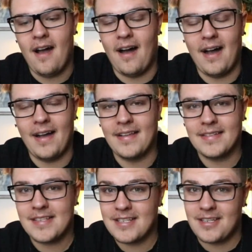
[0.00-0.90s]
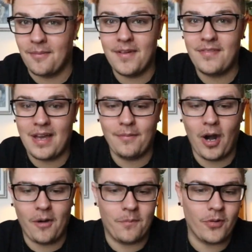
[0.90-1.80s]
Uh, some of them
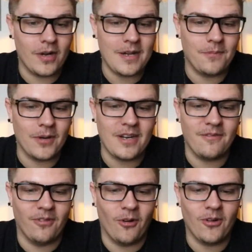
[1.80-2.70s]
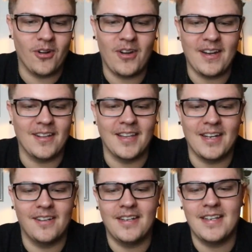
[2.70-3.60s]
are pretty, pretty vulgar and
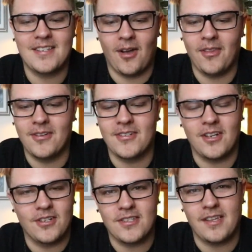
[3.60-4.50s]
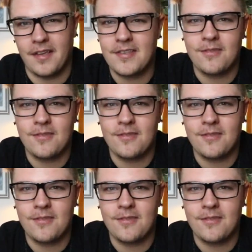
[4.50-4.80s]
hilarious. Others are just like